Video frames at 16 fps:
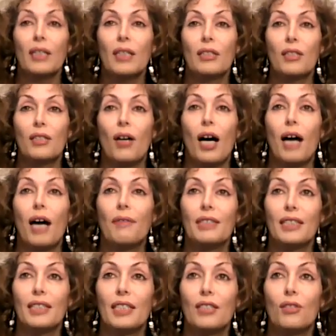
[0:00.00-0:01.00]
So
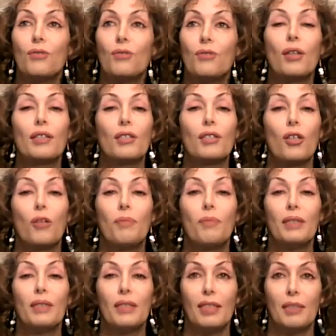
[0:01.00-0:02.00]
obviously the door is
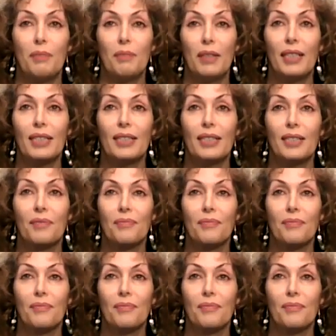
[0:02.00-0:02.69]
open to spirit